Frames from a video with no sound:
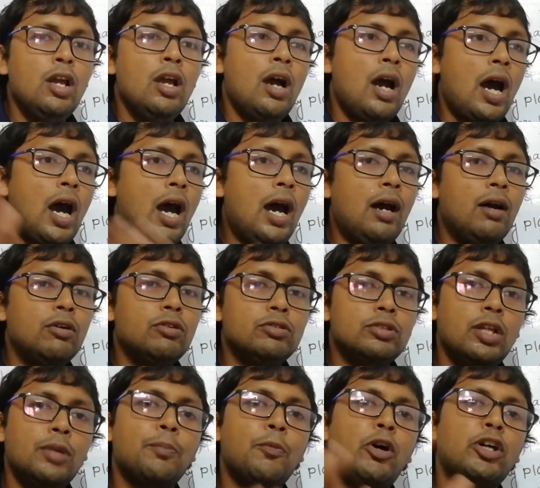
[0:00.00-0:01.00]
how
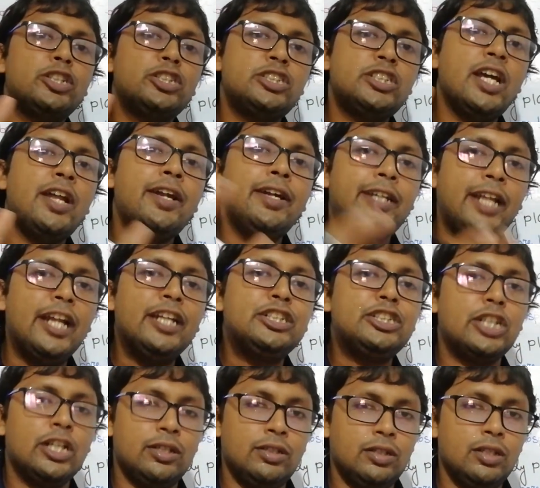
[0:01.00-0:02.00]
the moisture
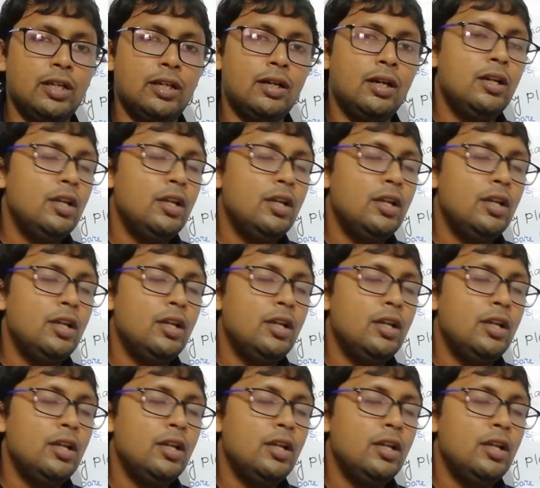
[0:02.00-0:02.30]
retention, the